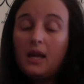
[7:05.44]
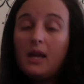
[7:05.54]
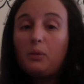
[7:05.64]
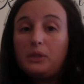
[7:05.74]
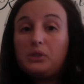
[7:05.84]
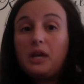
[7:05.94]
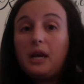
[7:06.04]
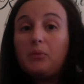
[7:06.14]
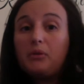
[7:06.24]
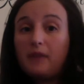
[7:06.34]
which
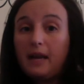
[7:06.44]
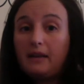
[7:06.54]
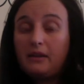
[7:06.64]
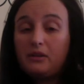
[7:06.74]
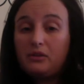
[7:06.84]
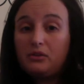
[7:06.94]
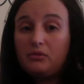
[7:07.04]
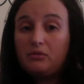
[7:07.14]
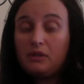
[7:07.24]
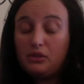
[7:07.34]
I provided the
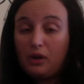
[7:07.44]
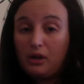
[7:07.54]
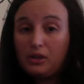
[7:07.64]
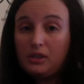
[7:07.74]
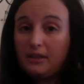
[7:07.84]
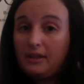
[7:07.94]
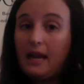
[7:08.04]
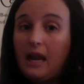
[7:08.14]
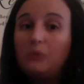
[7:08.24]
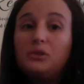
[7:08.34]
instructions on
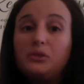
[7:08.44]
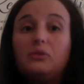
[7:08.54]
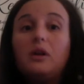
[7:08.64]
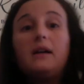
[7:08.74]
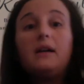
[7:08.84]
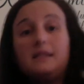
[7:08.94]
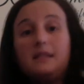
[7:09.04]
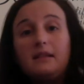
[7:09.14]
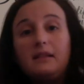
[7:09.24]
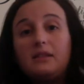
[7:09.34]
how to log
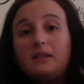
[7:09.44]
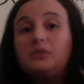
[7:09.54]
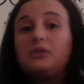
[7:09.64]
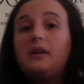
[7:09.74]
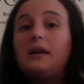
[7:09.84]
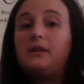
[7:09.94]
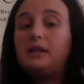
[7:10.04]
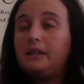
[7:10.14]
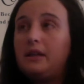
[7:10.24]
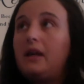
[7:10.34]
into Think Central, how to get
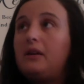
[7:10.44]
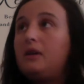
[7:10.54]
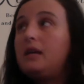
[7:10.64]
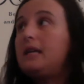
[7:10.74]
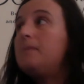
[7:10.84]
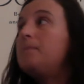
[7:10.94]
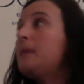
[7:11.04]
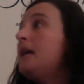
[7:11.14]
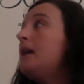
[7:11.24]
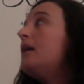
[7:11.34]
there, how to log in.
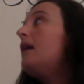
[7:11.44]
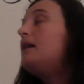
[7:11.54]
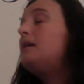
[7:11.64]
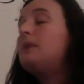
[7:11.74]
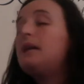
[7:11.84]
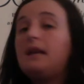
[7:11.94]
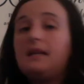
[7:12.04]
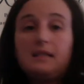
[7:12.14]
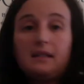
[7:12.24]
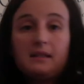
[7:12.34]
Um, and I
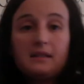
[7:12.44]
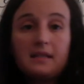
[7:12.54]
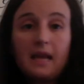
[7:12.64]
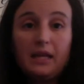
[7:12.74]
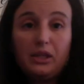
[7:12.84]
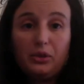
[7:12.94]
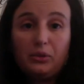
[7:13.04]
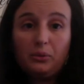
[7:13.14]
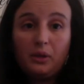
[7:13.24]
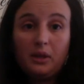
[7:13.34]
did assign
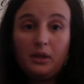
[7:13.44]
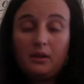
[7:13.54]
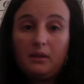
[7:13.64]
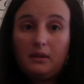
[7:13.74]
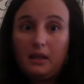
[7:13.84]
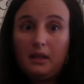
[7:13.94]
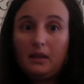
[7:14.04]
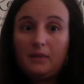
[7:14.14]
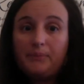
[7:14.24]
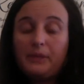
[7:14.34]
you
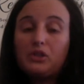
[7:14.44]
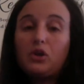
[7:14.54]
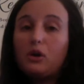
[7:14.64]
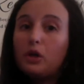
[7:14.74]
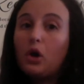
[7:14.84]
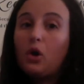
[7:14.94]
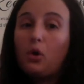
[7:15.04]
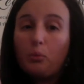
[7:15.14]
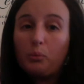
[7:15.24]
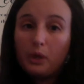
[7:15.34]
the, it's called the
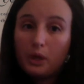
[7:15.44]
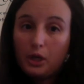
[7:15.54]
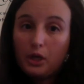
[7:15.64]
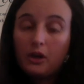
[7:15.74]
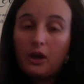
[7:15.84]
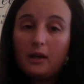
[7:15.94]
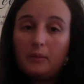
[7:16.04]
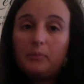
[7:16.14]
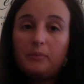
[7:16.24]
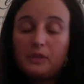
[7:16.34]
homework
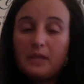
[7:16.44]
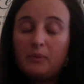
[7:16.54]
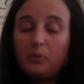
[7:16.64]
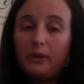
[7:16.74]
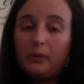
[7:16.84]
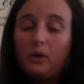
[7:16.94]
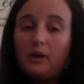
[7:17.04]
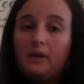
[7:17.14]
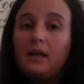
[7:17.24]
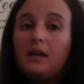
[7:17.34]
on
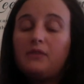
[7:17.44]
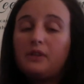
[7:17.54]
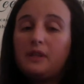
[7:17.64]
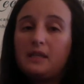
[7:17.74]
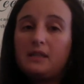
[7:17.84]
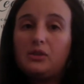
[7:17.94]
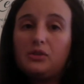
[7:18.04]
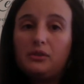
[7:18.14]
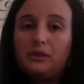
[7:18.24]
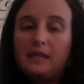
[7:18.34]
10.1 for Think
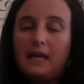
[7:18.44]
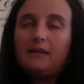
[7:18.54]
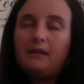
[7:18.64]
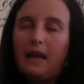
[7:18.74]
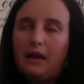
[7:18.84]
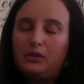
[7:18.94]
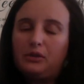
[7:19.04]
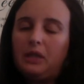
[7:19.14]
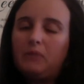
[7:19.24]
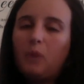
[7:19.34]
Central. It's not
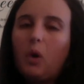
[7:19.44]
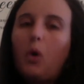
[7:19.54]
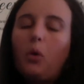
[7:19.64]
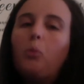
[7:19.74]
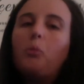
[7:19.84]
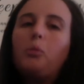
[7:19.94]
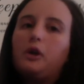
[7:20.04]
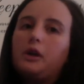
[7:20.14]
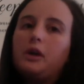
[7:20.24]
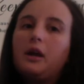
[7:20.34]
actually
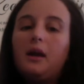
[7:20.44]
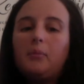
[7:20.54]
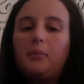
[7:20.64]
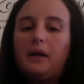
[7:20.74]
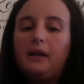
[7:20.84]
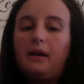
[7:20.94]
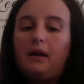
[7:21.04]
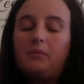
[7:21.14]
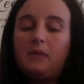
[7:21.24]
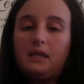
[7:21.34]
homework, but
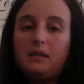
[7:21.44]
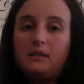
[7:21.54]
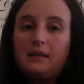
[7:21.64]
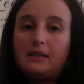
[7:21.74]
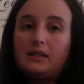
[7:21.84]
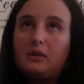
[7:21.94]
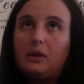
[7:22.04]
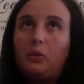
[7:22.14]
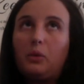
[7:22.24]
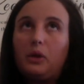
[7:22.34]
um, it is that's
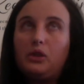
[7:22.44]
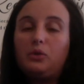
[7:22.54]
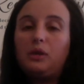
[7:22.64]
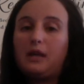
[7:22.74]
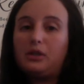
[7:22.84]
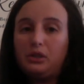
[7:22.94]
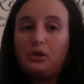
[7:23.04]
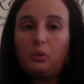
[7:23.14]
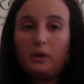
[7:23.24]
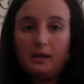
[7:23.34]
like where you can actually
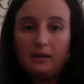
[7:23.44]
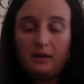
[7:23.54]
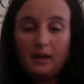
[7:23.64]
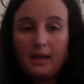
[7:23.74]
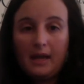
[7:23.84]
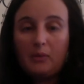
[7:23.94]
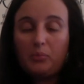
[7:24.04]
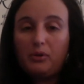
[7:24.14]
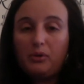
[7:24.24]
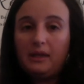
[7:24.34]
go in and, and
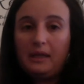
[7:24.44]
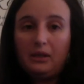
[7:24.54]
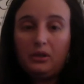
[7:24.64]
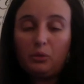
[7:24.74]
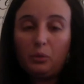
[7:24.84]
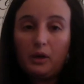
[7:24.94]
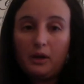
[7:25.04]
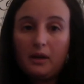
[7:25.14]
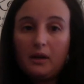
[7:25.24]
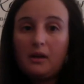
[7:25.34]
put in your work.
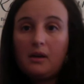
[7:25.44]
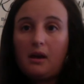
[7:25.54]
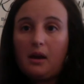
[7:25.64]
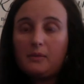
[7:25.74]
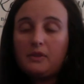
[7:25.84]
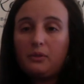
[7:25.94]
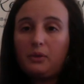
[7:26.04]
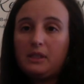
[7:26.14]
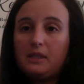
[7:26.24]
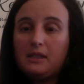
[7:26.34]
Um, so
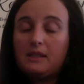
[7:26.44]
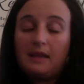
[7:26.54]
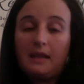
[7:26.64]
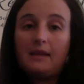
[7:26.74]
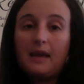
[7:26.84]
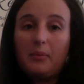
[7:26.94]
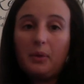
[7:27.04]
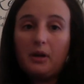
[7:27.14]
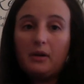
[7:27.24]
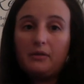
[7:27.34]
we assigned that
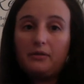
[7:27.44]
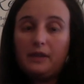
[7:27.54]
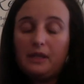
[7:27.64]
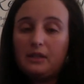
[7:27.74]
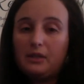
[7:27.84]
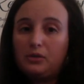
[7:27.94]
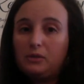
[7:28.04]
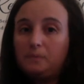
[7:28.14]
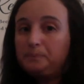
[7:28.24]
part of Think Central.